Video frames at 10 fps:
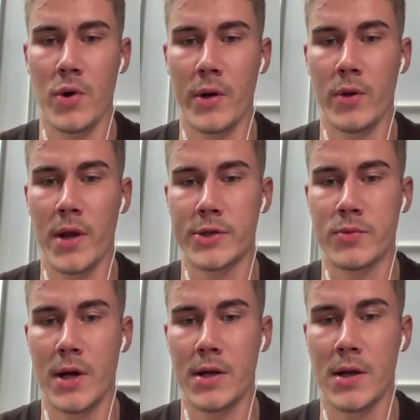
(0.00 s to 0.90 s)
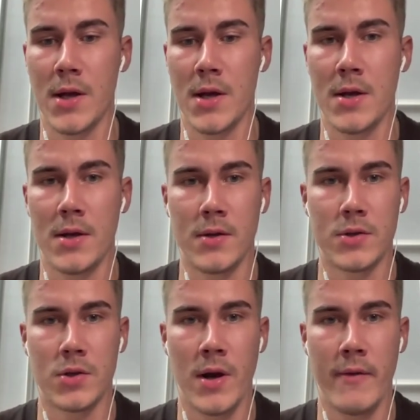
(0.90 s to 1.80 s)
going with us, right?
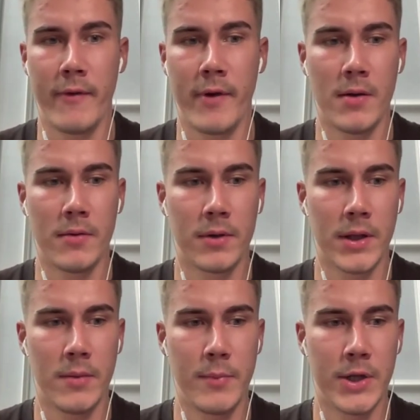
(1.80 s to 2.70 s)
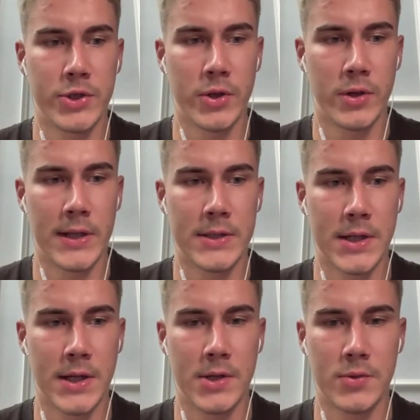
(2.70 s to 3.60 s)
So you have a clear picture on
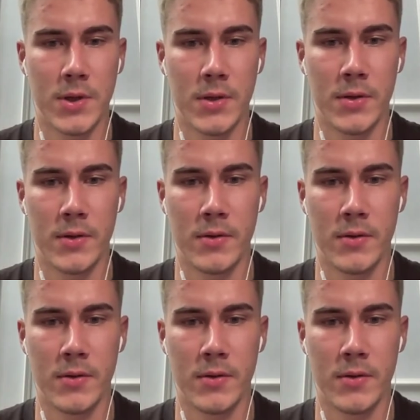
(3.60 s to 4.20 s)
that side as well.